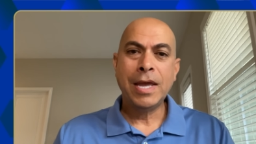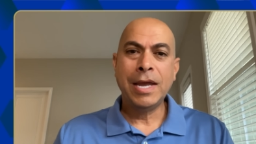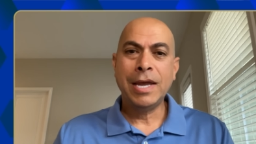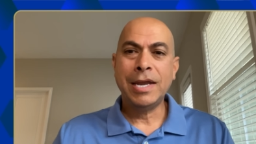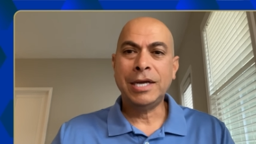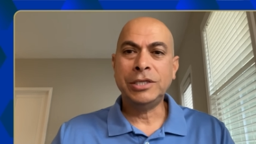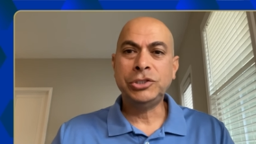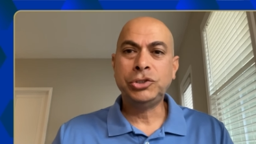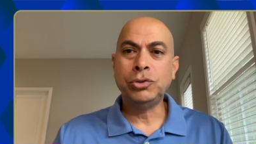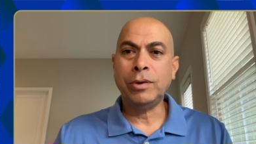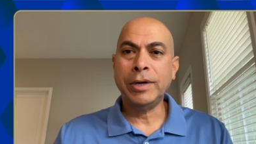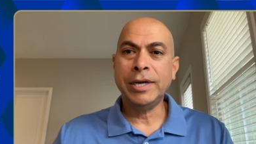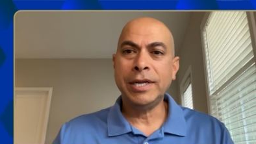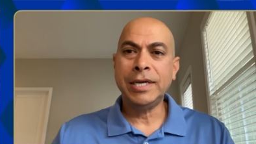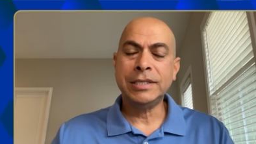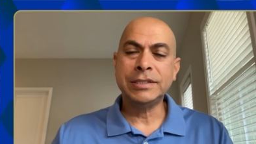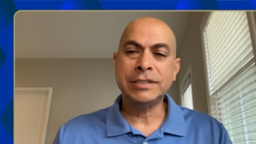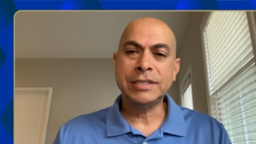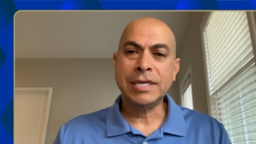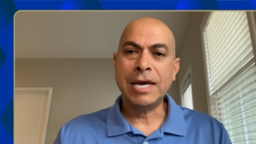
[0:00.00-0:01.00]
and I joined
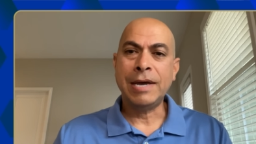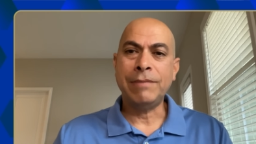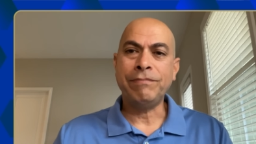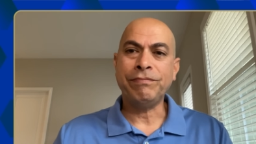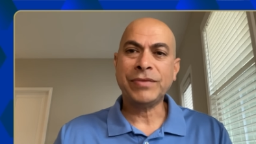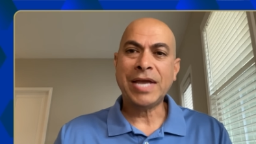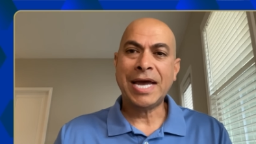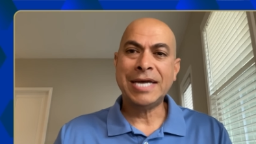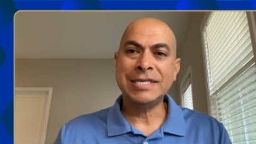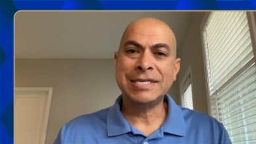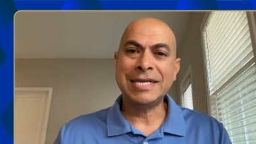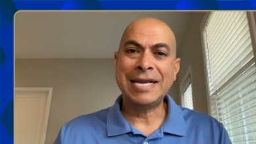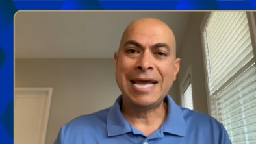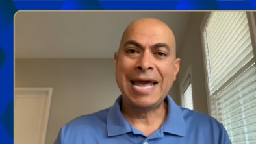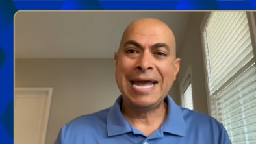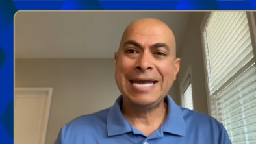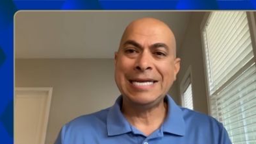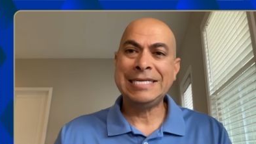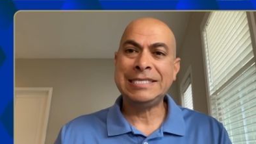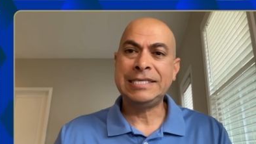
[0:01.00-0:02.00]
as an
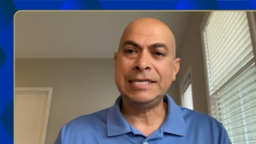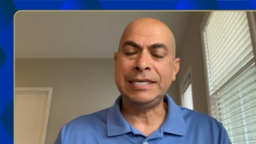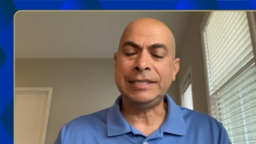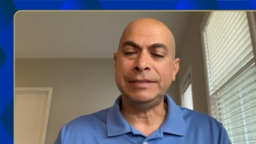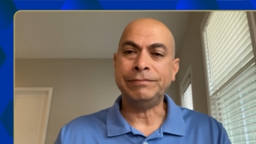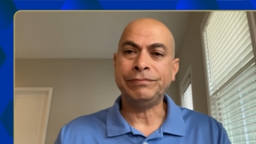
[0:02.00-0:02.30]
AZ,